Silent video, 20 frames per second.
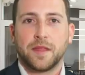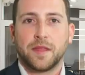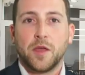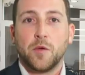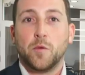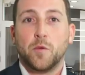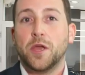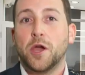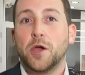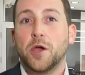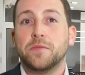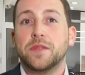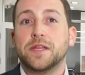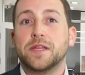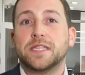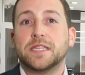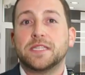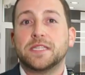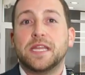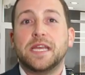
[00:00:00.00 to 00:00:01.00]
We hope
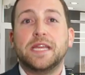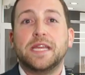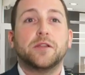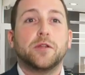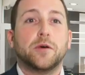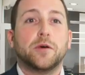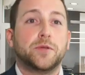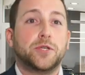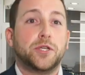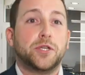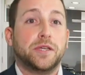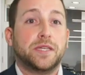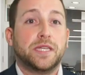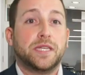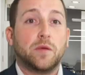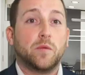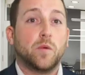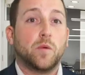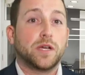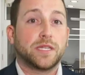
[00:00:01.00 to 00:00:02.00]
this as needed
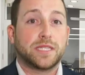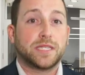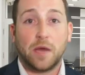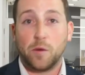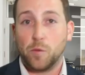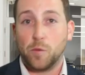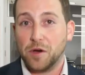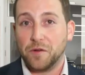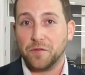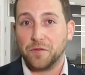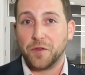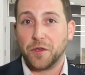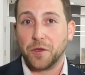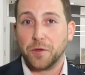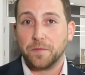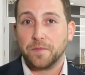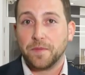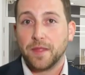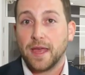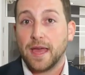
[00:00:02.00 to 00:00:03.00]
opportunity works out well for you.
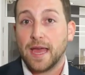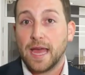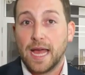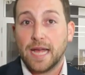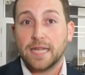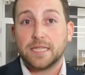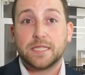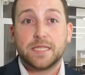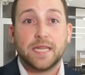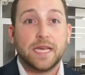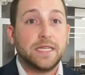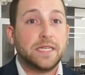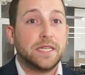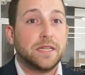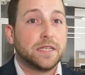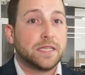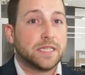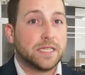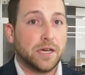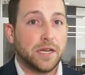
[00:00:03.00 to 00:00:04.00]
As stated in
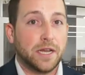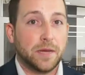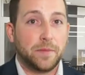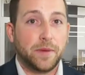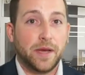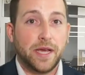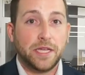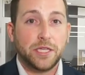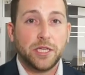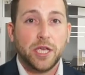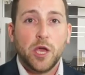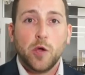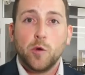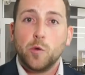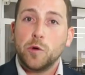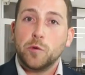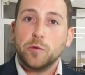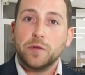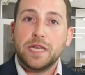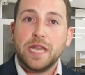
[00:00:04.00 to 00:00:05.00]
the sign-up page,
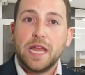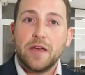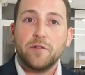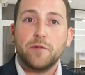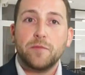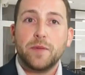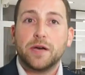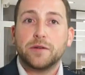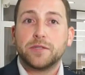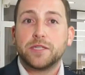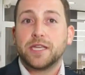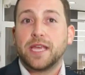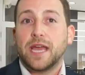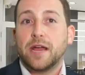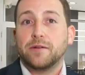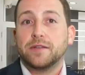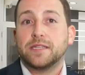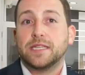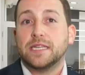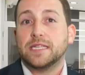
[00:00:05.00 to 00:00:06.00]
we will never be able to
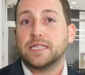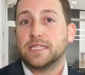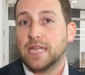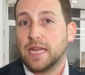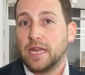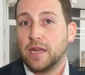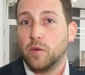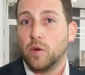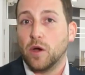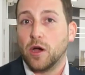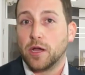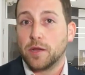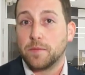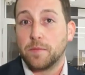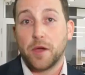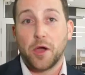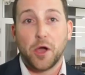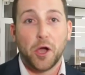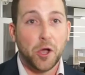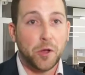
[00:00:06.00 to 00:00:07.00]
guarantee steady work,
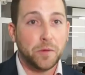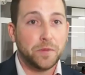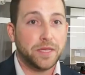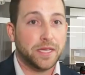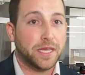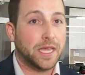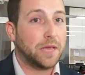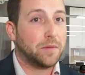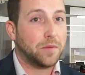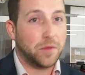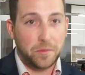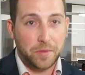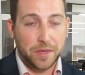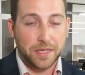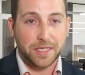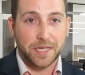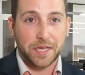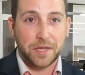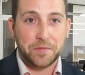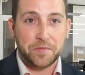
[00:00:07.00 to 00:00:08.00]
but hope to keep you
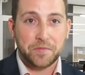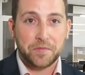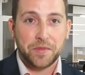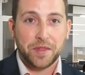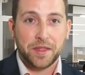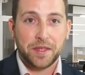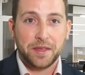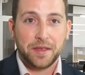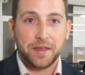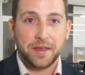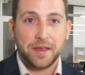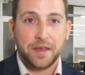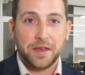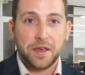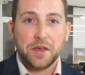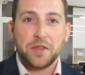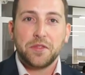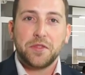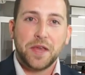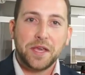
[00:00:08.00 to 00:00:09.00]
busy.
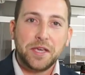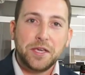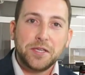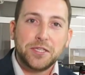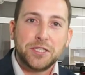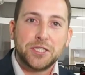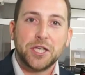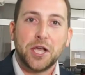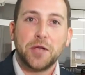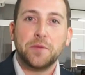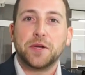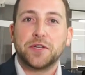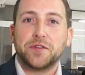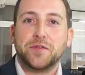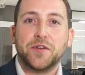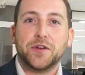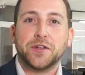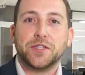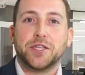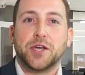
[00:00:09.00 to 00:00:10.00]
Thank you so much
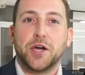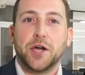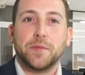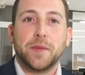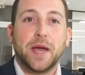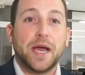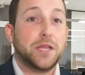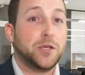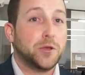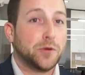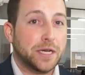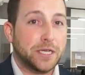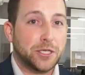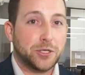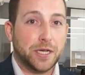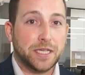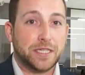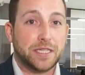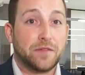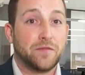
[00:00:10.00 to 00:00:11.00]
for your time and your
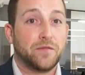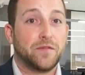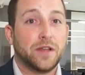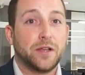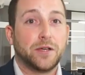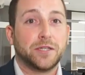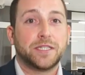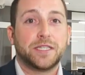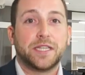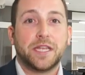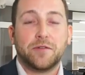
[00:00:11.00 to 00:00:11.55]
interest in Velocity